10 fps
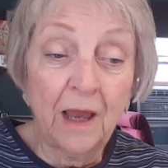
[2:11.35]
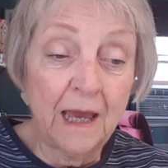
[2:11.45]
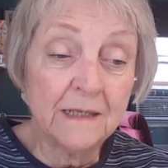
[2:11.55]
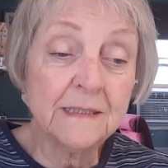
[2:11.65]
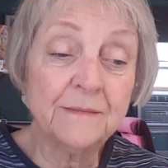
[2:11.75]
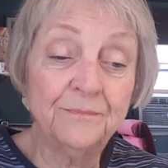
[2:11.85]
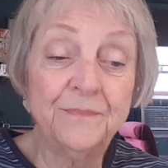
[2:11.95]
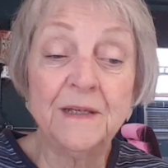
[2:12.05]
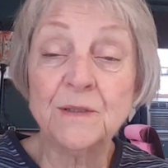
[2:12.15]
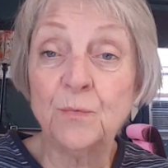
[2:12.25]
as
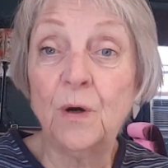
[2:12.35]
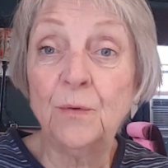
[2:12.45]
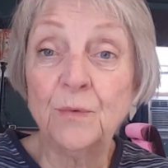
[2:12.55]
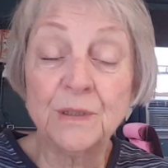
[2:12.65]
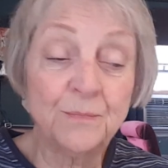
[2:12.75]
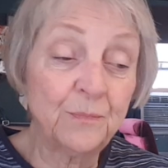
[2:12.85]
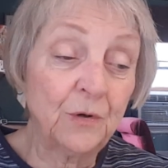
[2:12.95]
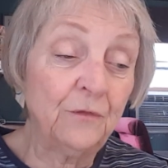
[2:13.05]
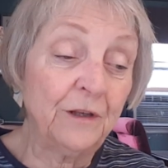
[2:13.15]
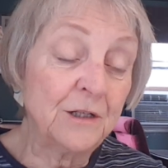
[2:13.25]
this one was
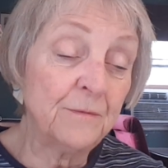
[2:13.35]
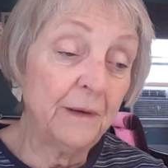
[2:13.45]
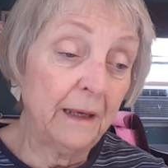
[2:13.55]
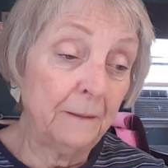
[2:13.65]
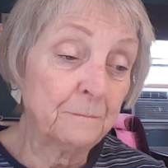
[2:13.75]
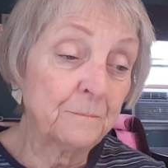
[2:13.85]
proving to be.